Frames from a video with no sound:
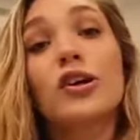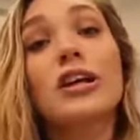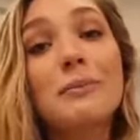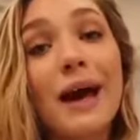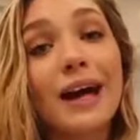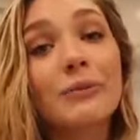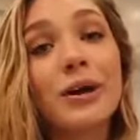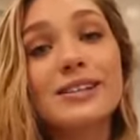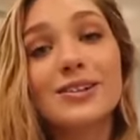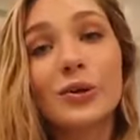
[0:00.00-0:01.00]
Goodie Bag
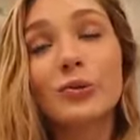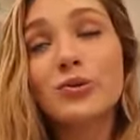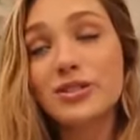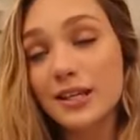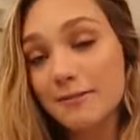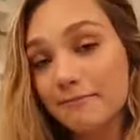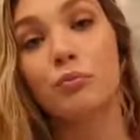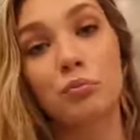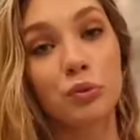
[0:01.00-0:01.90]
by Still Woozy.